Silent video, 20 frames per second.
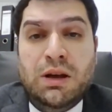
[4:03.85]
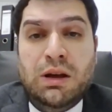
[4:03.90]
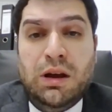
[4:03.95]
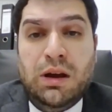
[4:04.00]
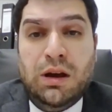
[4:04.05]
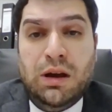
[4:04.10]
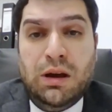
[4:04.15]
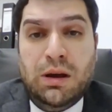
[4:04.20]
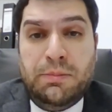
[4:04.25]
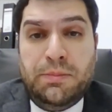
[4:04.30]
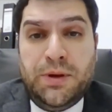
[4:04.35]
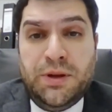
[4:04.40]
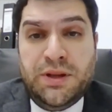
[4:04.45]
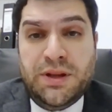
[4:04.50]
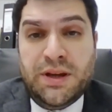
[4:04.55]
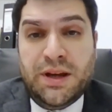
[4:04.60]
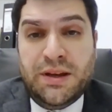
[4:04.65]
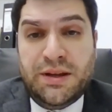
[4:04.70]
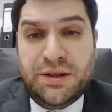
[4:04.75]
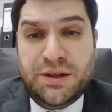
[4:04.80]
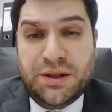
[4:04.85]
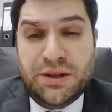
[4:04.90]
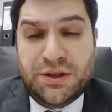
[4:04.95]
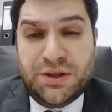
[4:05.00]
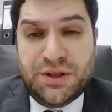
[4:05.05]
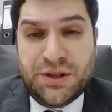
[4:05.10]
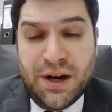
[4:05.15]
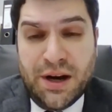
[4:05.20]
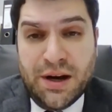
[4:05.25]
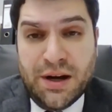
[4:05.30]
pediatric
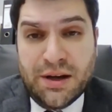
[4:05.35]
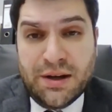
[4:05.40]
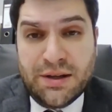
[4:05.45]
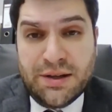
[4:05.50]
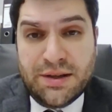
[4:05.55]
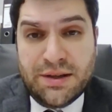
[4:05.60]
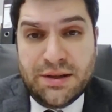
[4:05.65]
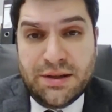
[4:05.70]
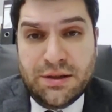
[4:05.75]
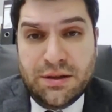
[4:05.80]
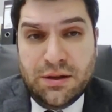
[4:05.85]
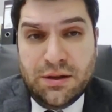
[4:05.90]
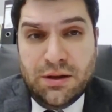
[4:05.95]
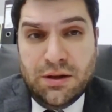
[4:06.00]
drugs